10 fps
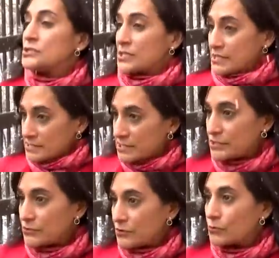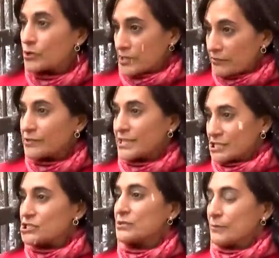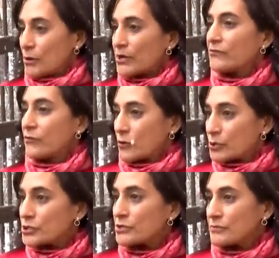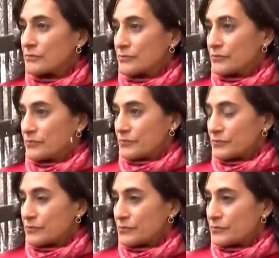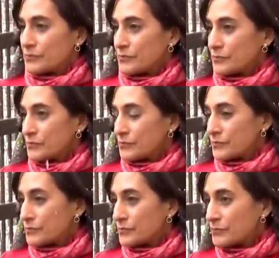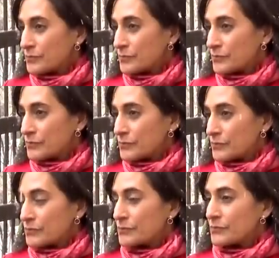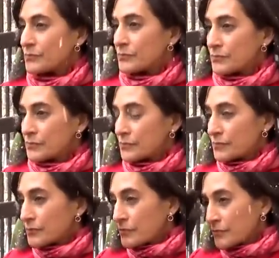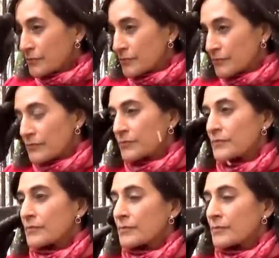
to continue the working relationship going forward. So, did you have an opportunity to discuss the possibility of uh, restarting